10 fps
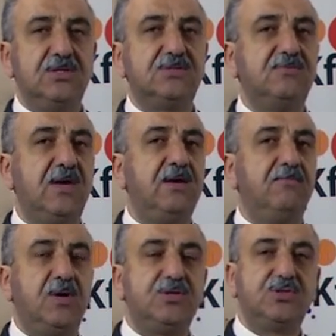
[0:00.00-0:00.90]
is very
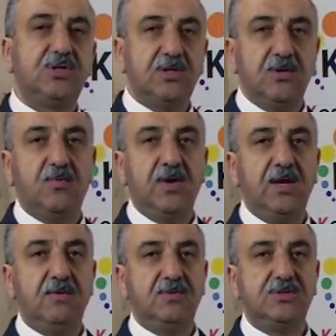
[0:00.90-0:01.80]
much the
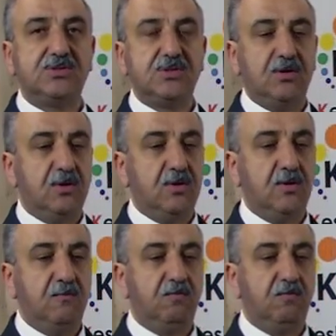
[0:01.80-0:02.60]
way we saw